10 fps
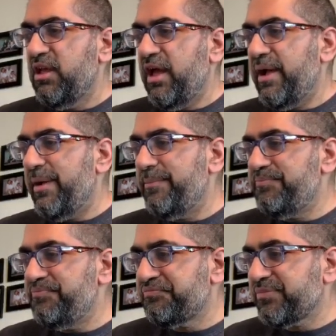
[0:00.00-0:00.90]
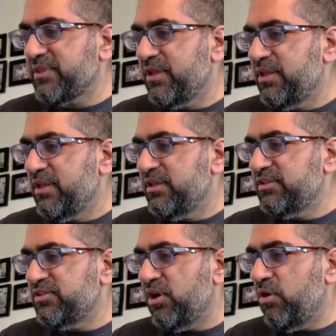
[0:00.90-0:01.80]
And
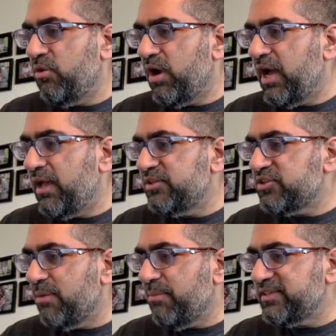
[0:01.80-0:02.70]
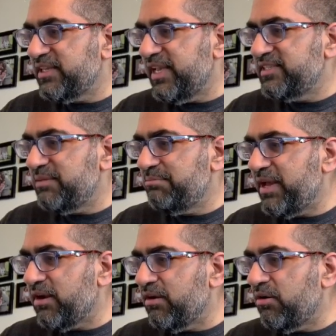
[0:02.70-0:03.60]
sorry, Mike said, is it
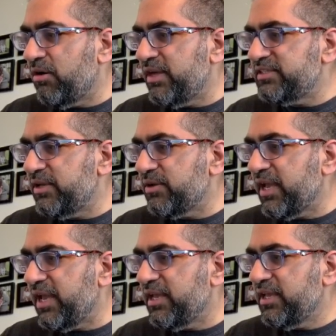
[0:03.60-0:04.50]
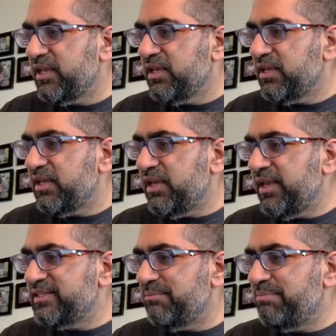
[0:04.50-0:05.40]
better? Oh, I see. Okay,
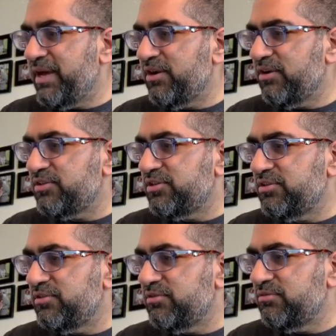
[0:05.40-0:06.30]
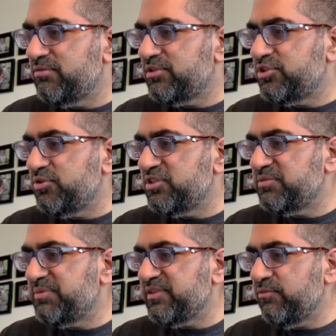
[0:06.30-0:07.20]
is it better to choose a
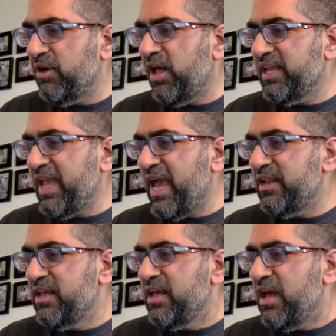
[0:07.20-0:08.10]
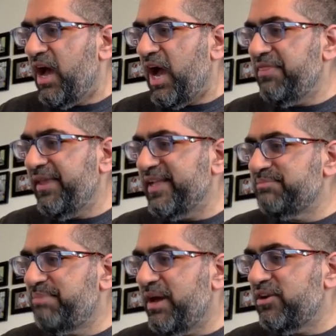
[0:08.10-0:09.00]
specific? Well, again, I think
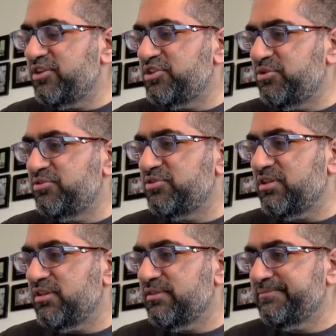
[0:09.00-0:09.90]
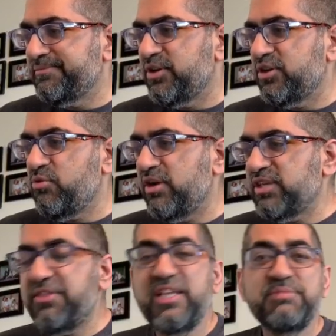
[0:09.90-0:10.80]
it's better to choose. Good
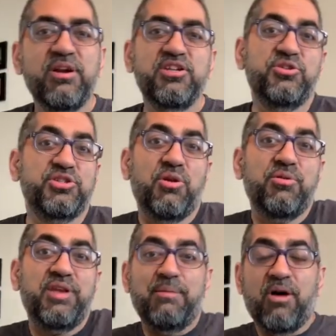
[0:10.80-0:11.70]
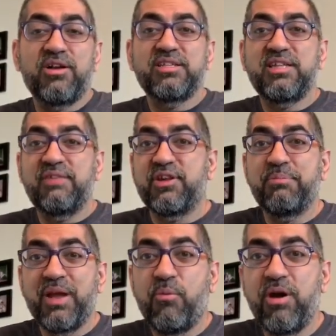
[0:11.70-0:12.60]
question. I think it's better to choose your own name, honestly, if
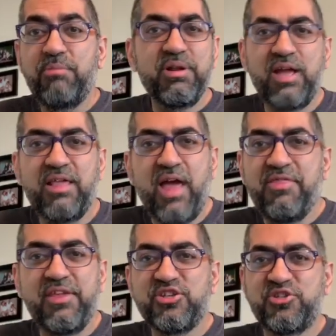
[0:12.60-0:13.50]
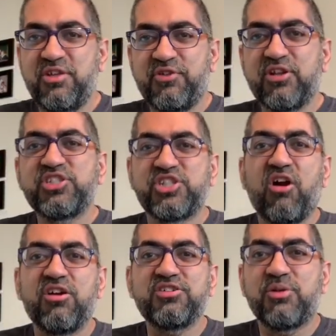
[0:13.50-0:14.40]
you're gonna pick one. But I think if you're gonna
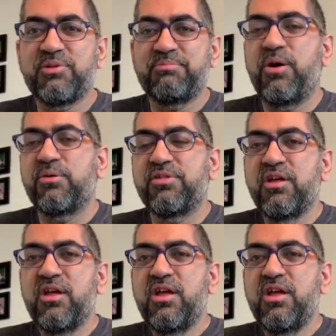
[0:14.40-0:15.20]
start with both.